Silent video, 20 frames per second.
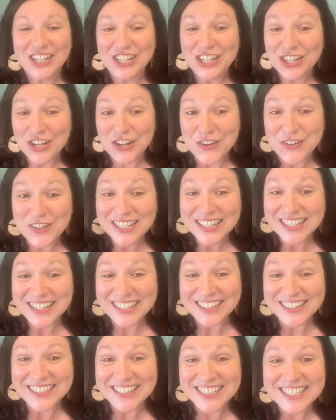Know that
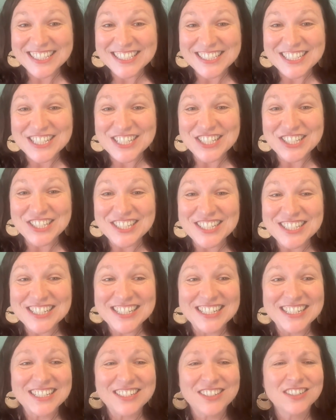healing is a
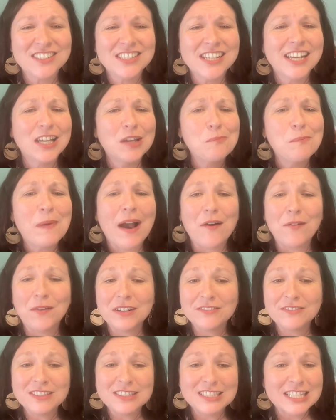journey and you're taking
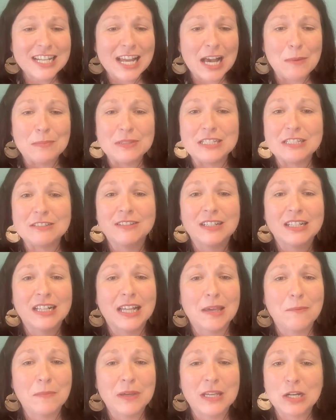powerful steps to
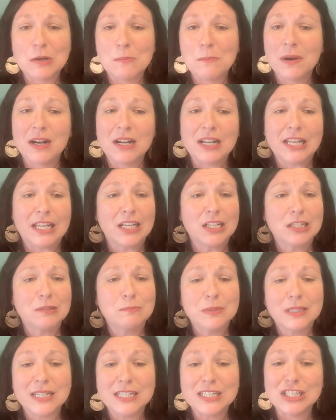reclaiming your body, your
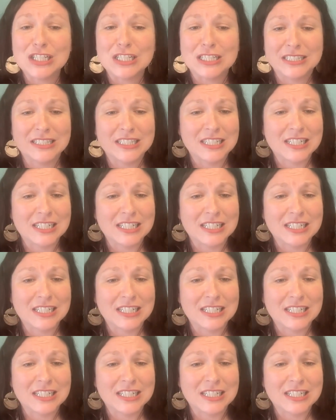pleasure, and your